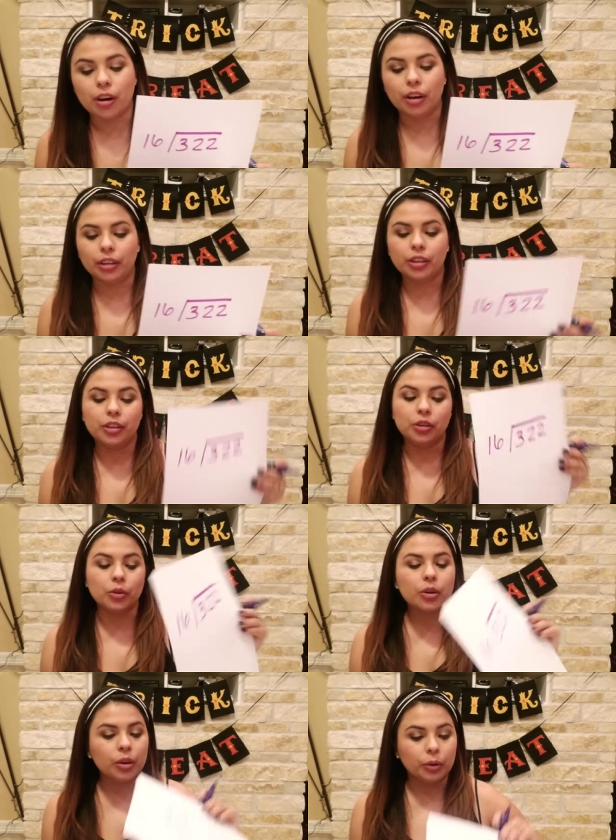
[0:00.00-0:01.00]
on
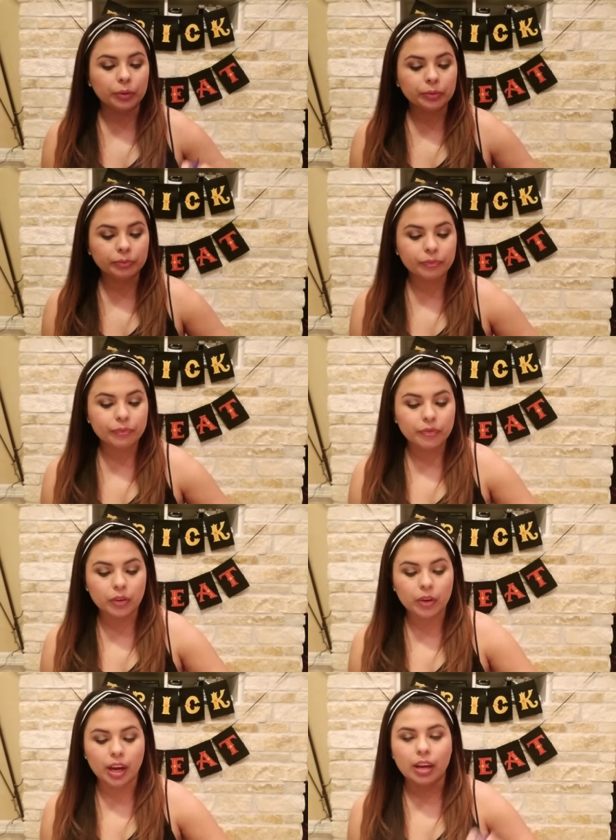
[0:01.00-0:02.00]
your own.
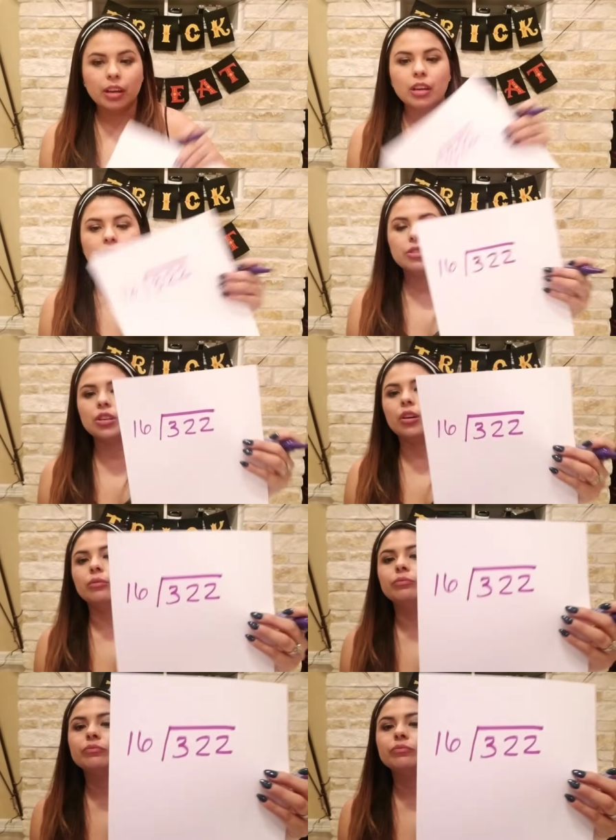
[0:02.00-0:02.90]
Okay, so